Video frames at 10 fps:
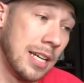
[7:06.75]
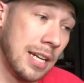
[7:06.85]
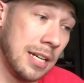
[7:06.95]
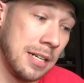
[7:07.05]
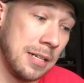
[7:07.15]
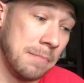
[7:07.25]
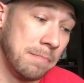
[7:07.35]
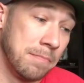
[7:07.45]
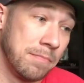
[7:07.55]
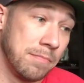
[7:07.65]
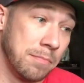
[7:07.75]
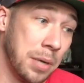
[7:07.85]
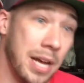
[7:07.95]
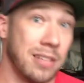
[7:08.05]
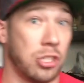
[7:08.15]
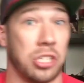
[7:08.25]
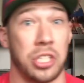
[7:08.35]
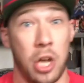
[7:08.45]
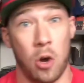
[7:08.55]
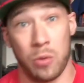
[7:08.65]
But just
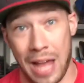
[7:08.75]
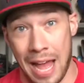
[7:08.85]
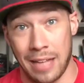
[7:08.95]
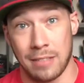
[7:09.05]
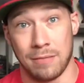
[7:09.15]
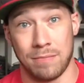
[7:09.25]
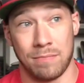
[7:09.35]
know that